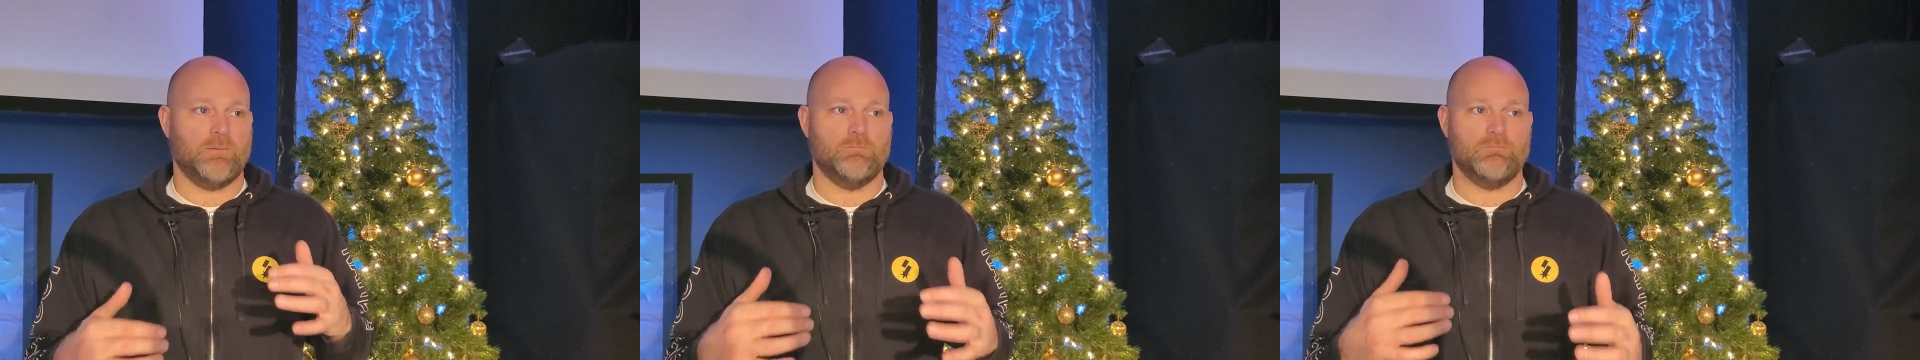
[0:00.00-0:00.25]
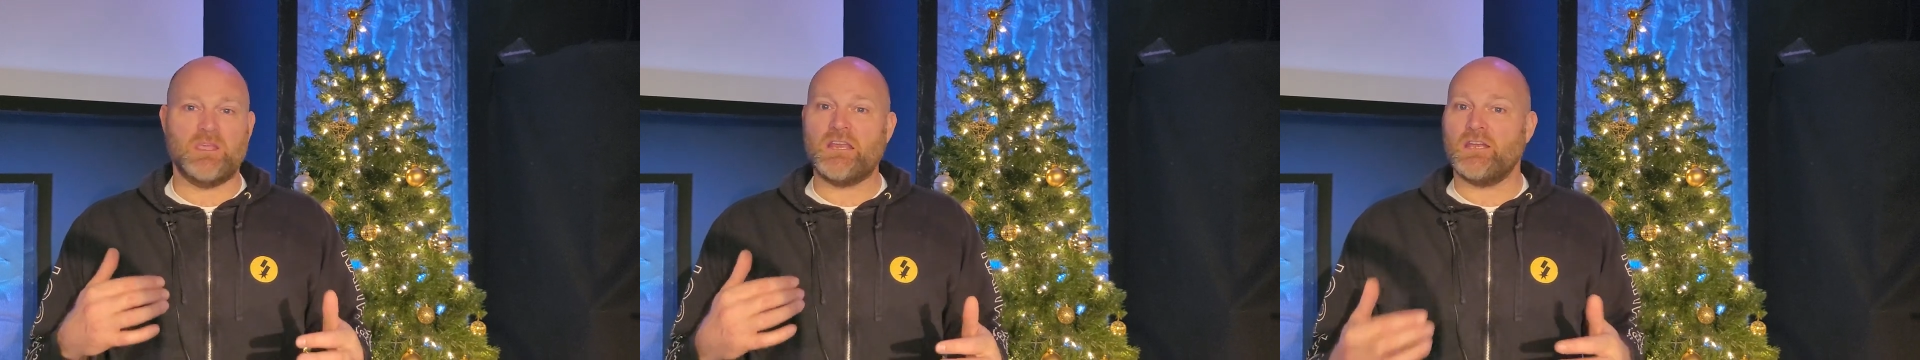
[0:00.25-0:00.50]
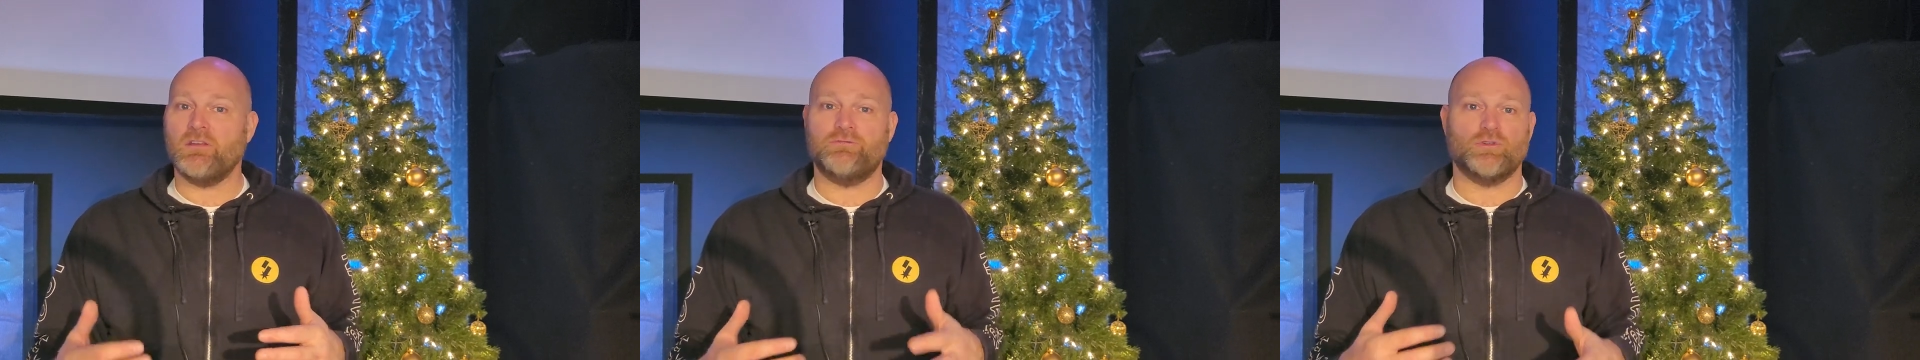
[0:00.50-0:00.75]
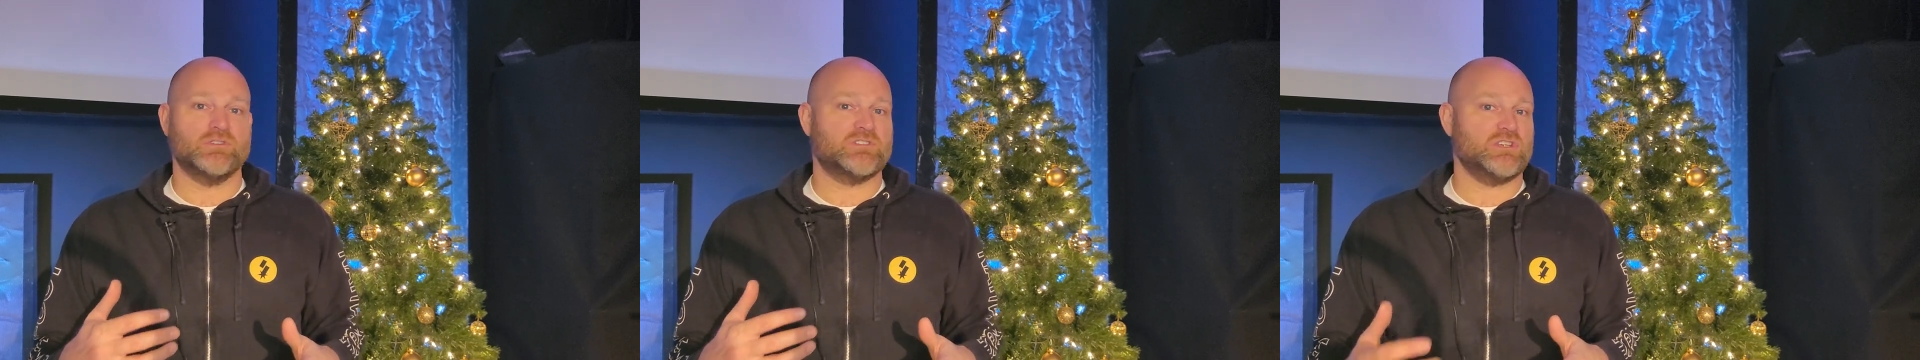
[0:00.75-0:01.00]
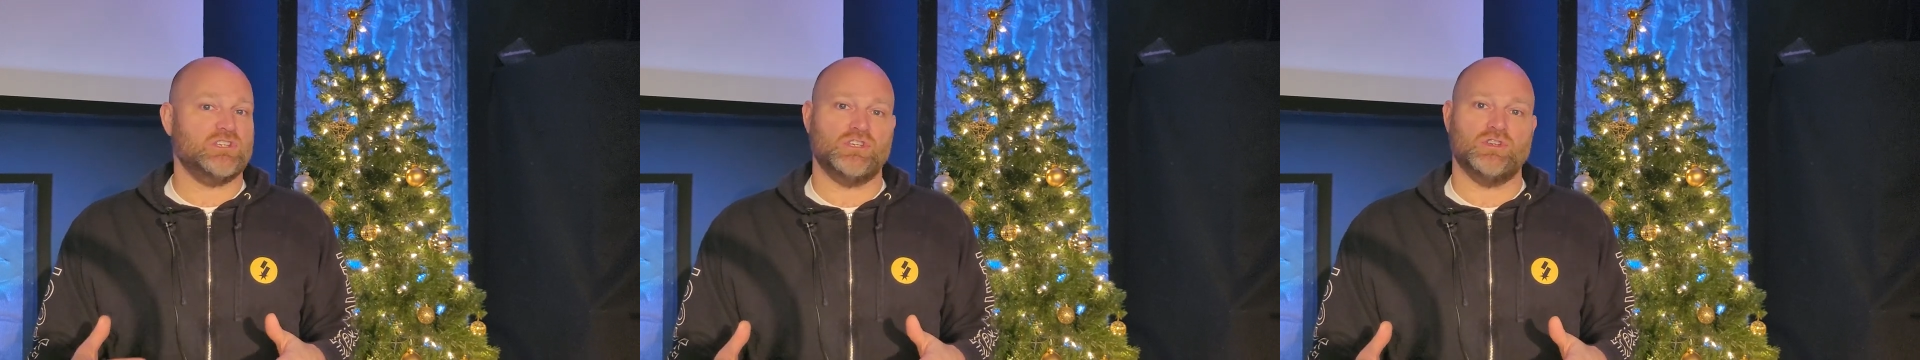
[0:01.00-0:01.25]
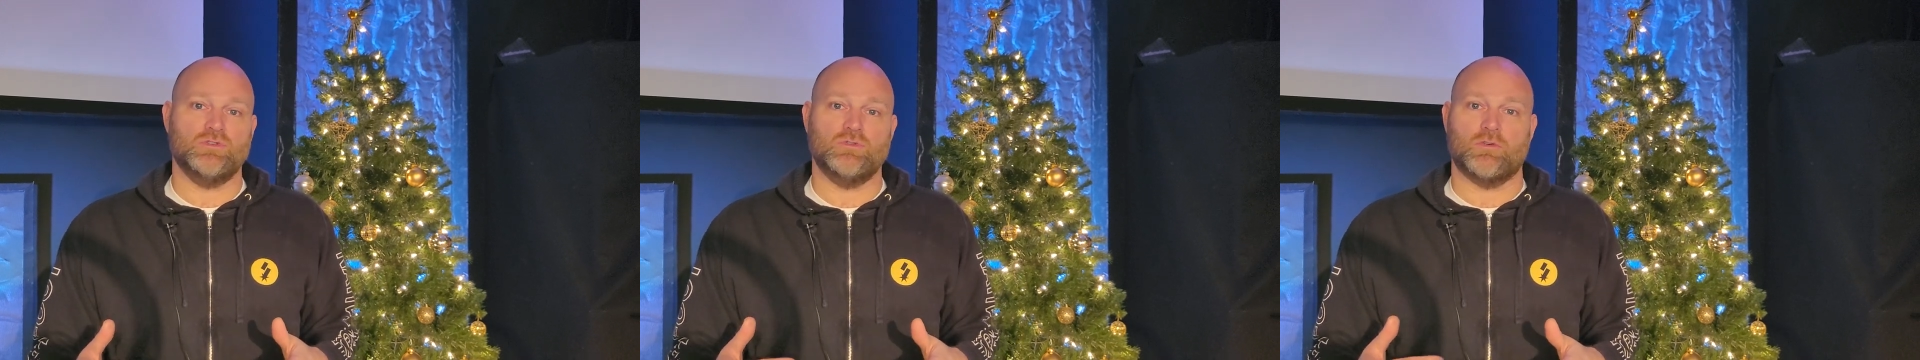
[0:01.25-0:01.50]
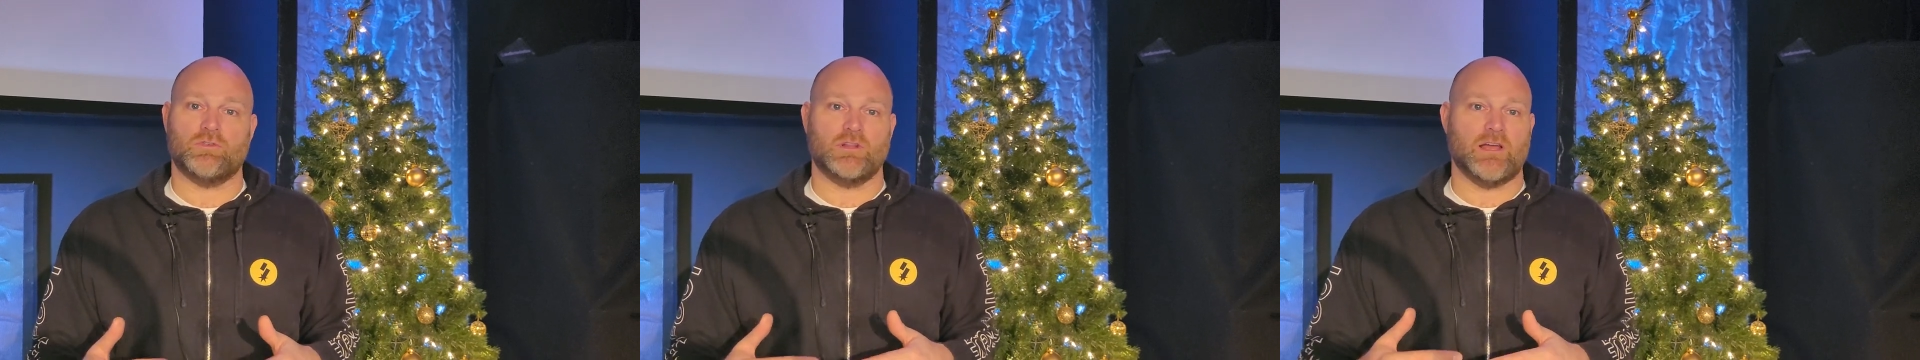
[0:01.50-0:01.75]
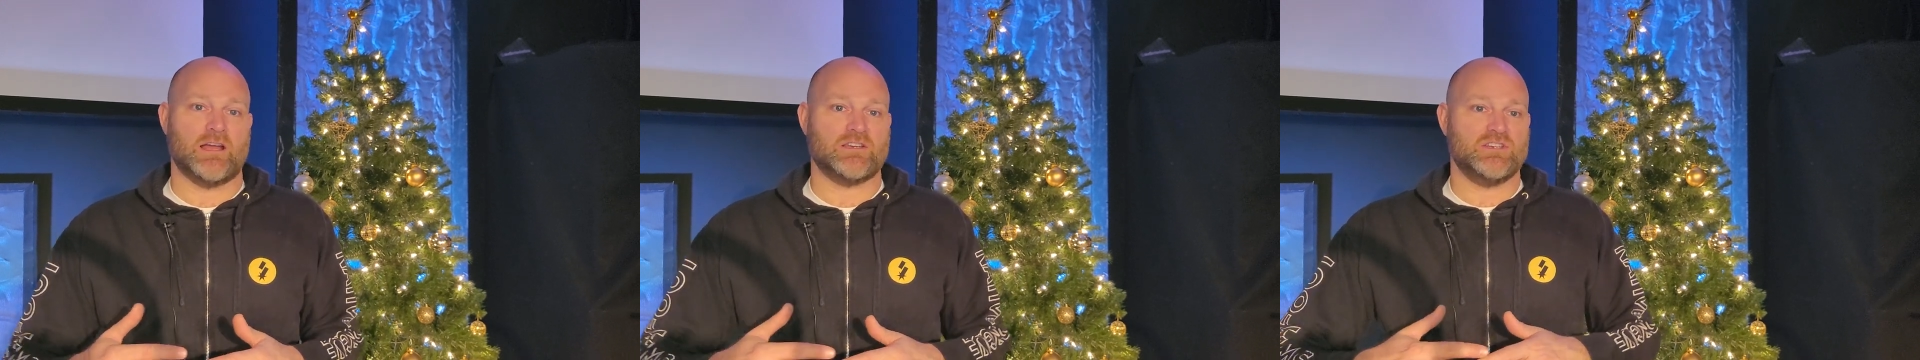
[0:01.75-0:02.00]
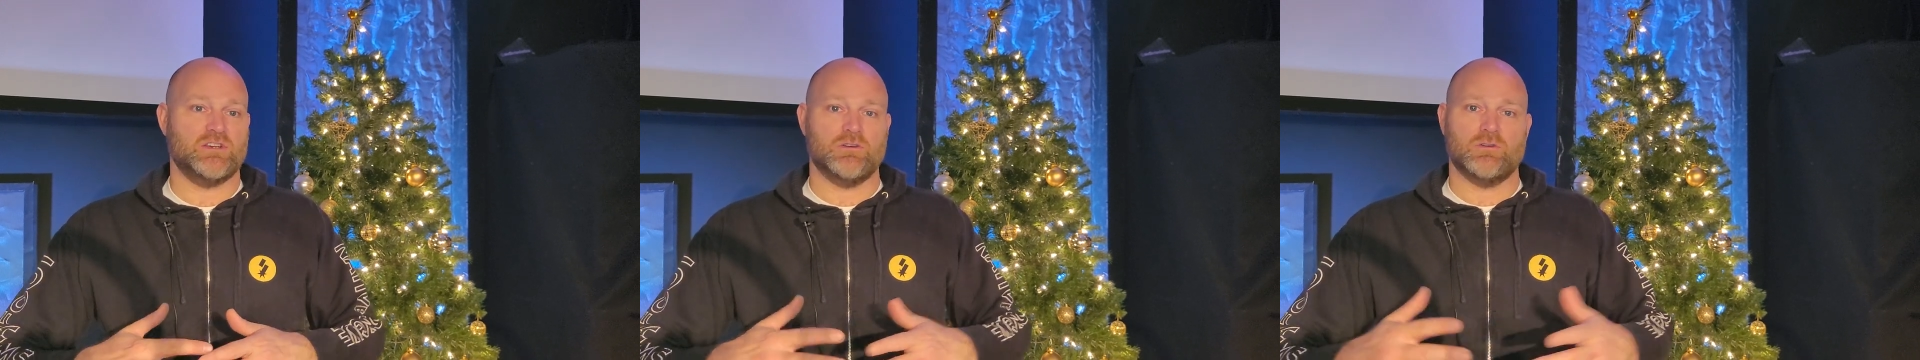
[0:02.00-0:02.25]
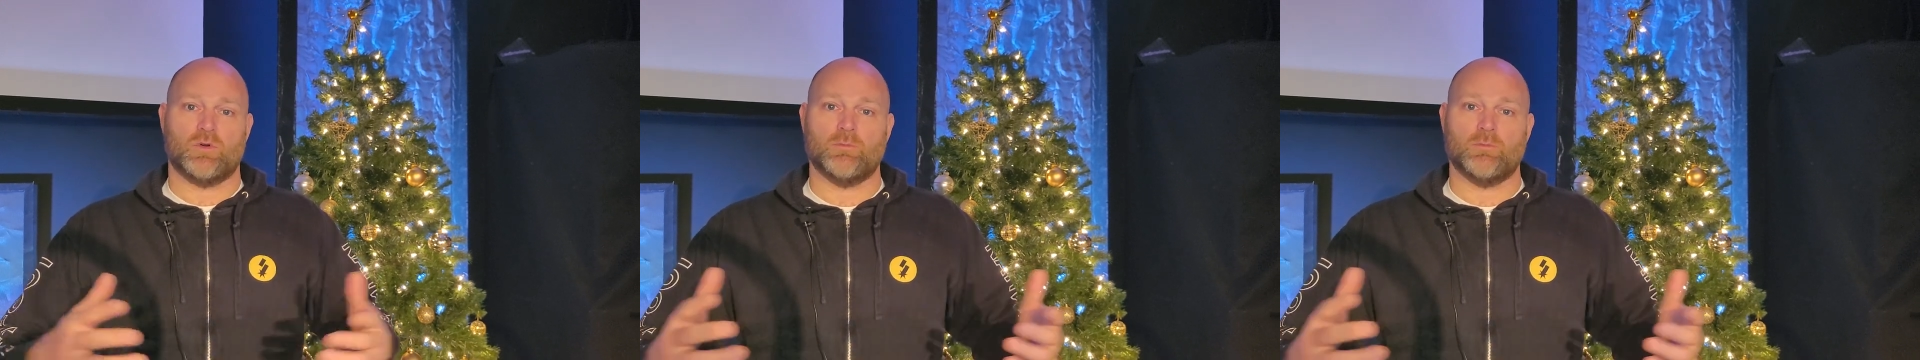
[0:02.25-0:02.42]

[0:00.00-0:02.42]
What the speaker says: meaningful to you over the last year,